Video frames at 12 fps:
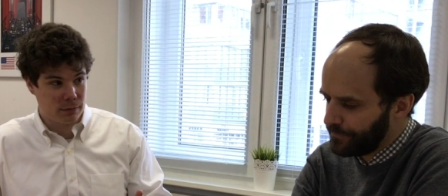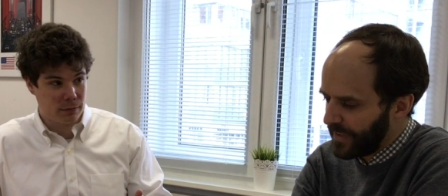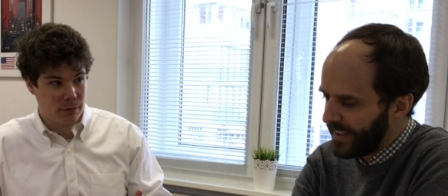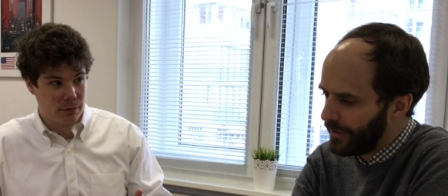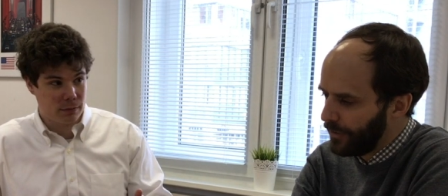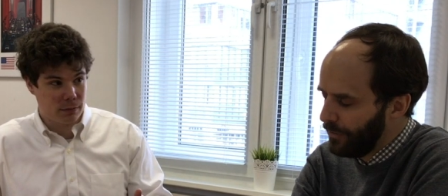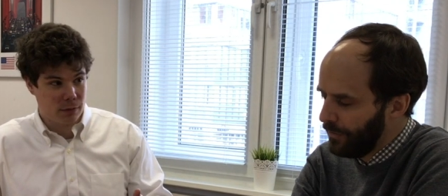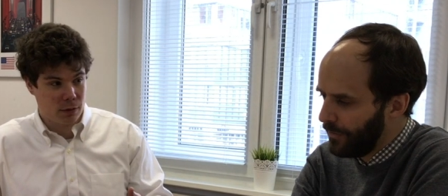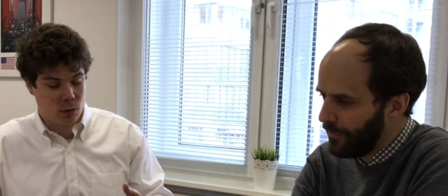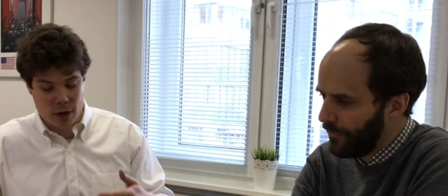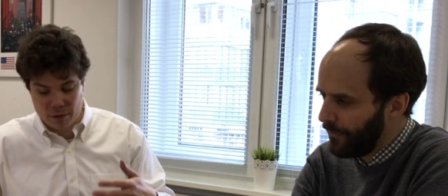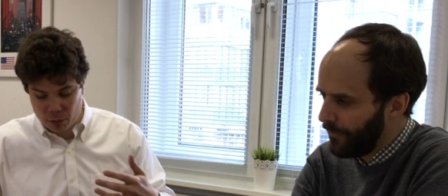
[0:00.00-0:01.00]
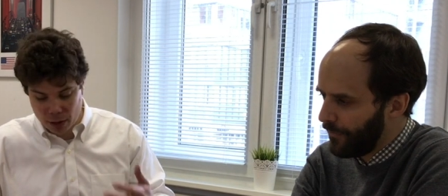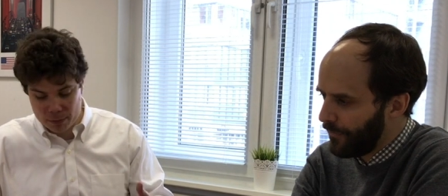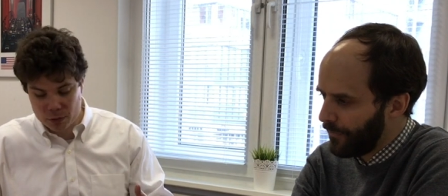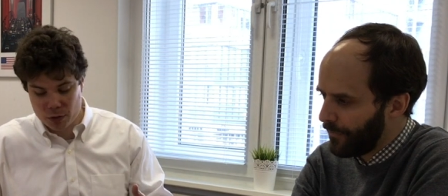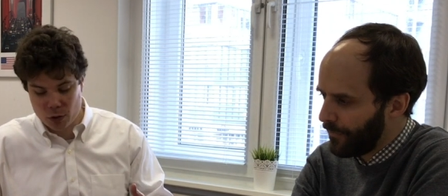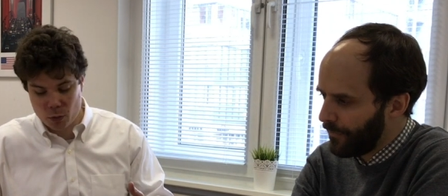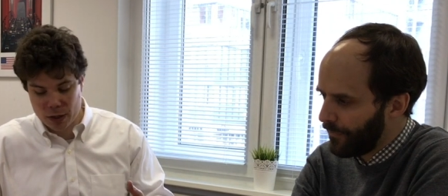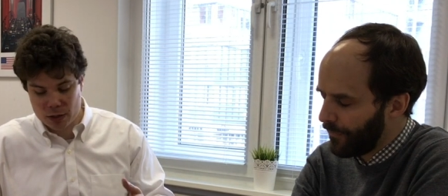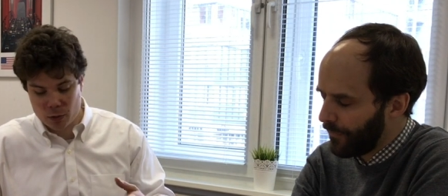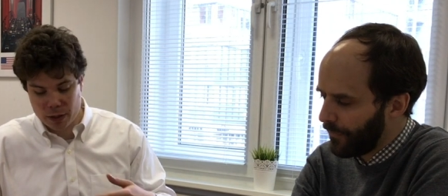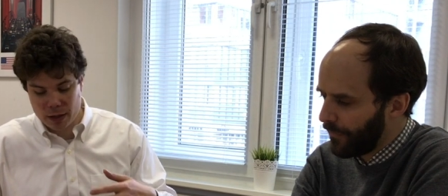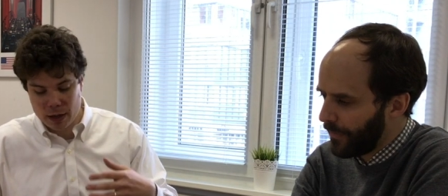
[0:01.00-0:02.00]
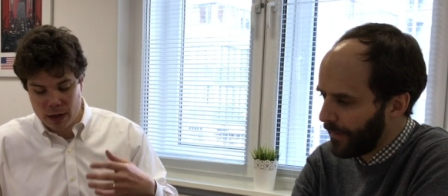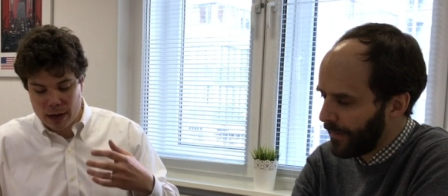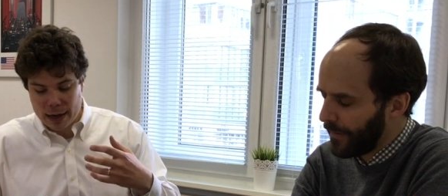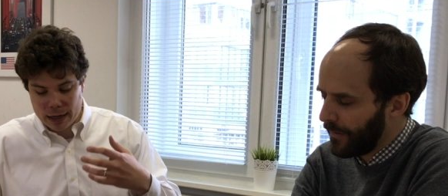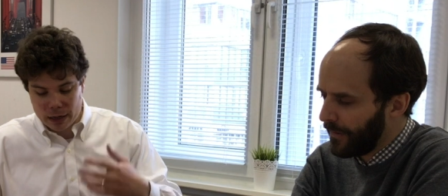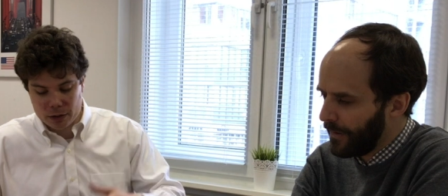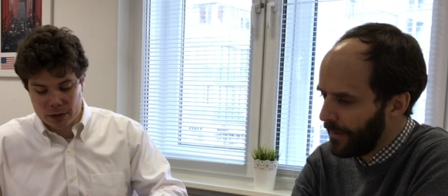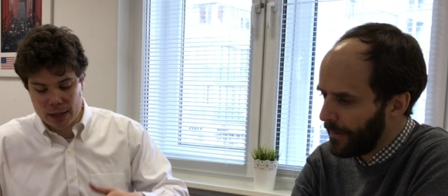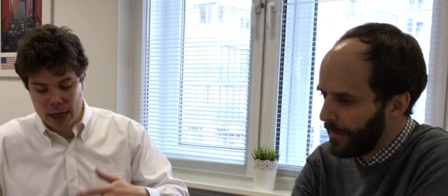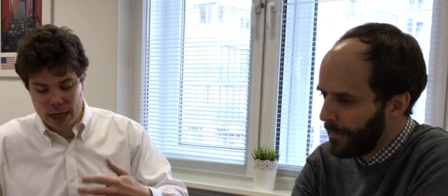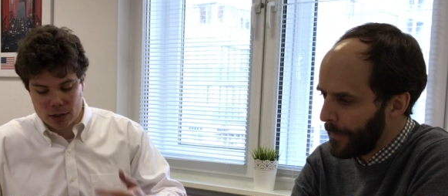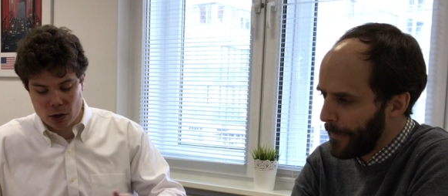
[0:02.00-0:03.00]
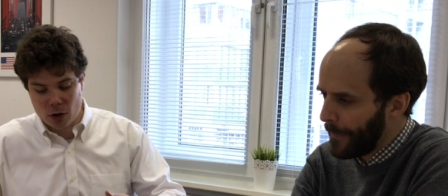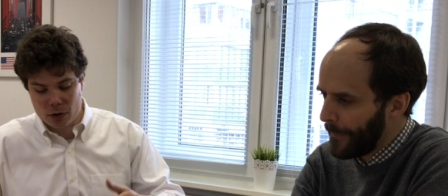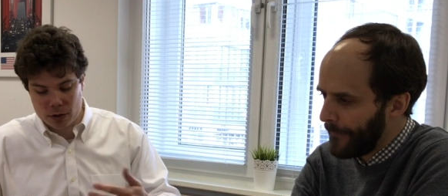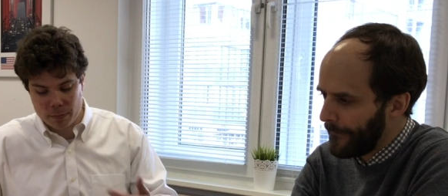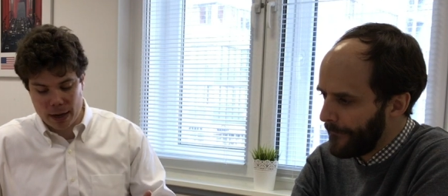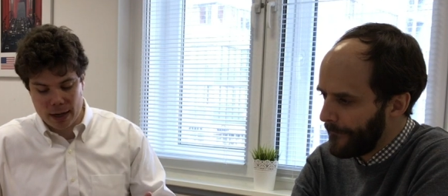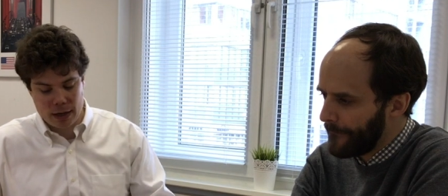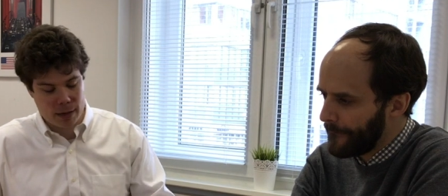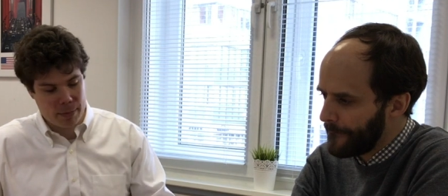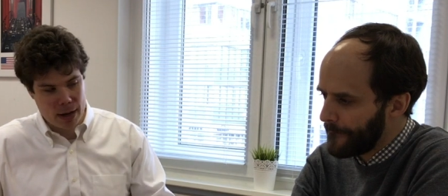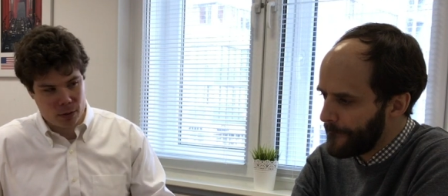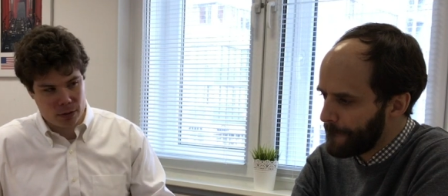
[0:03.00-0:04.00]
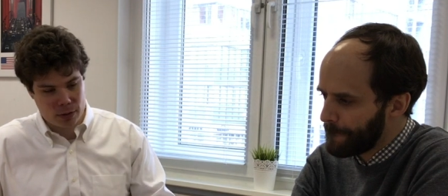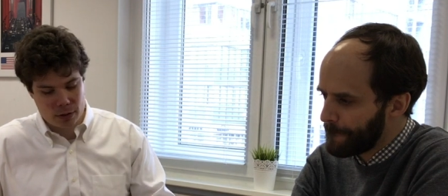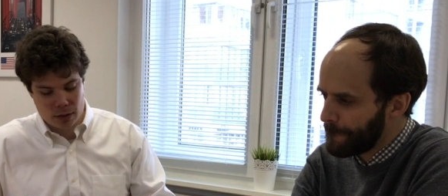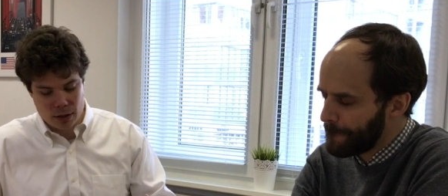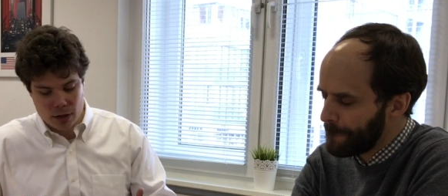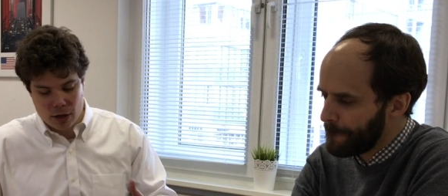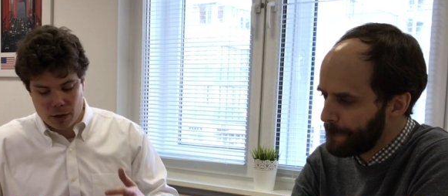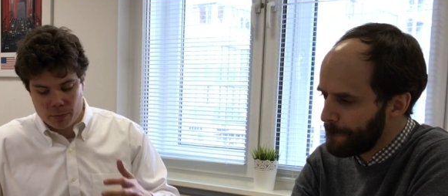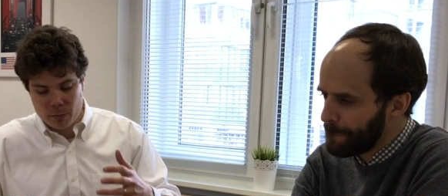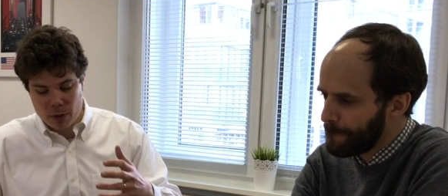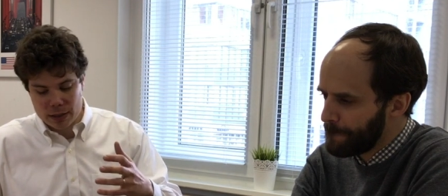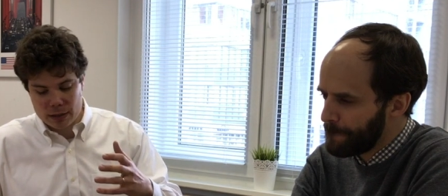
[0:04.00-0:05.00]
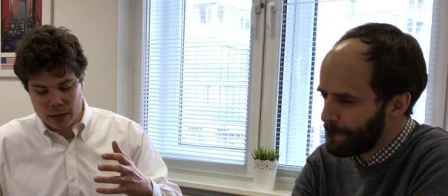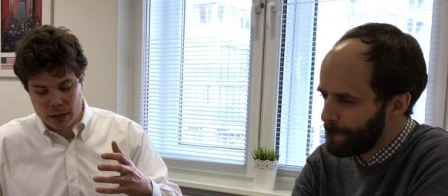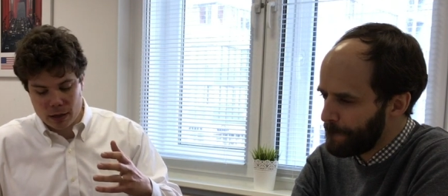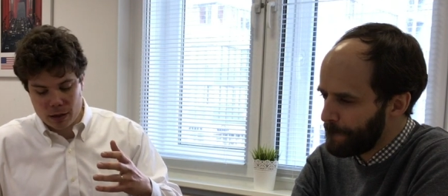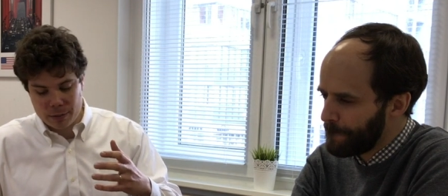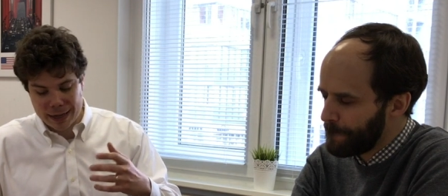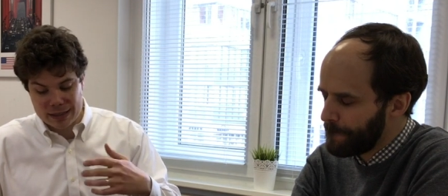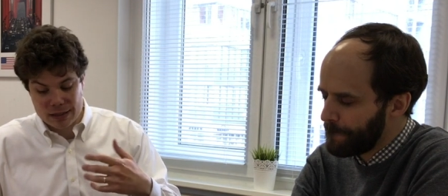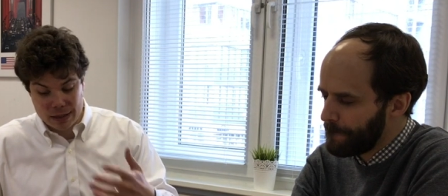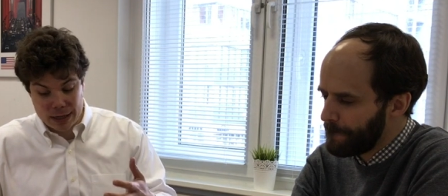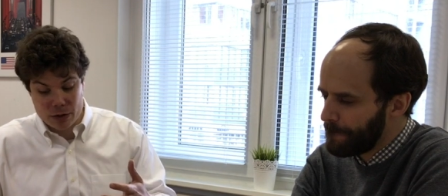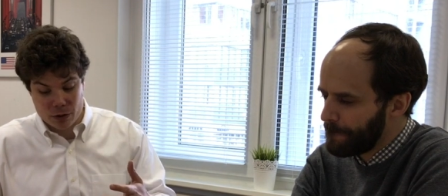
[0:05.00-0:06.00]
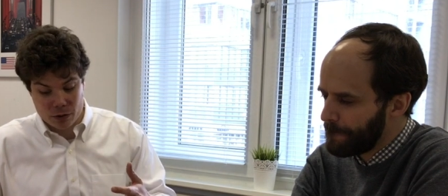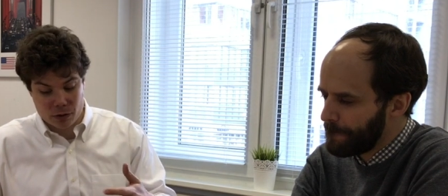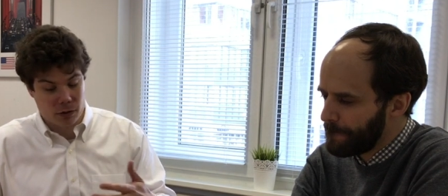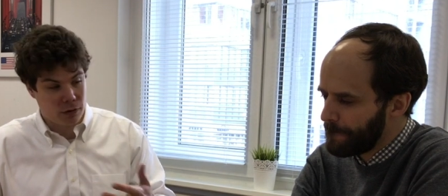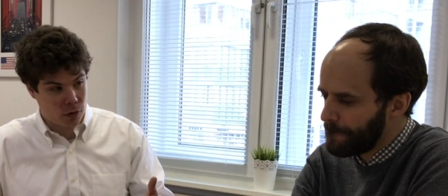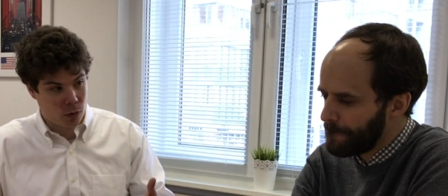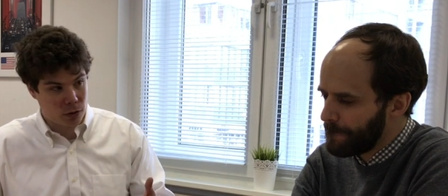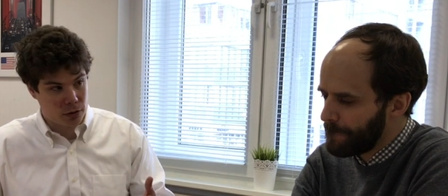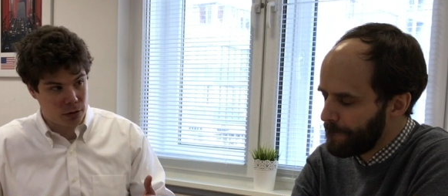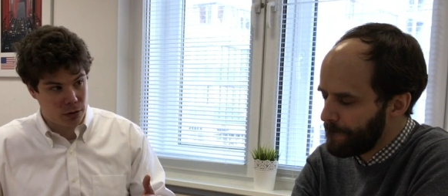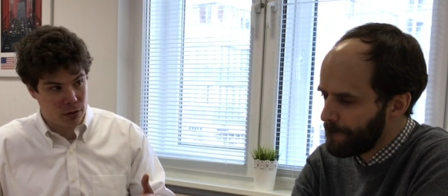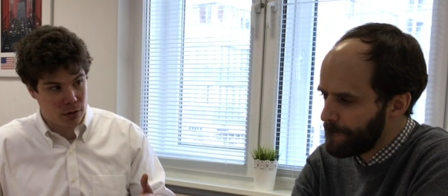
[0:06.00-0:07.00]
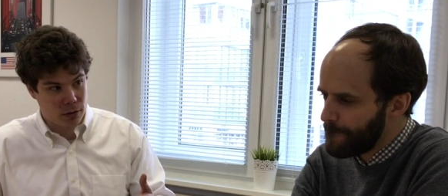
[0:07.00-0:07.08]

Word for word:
Speaker 1: I do. You have problems with your wig swing, and I understand it's hard to bandy about, but um, and slender, of course.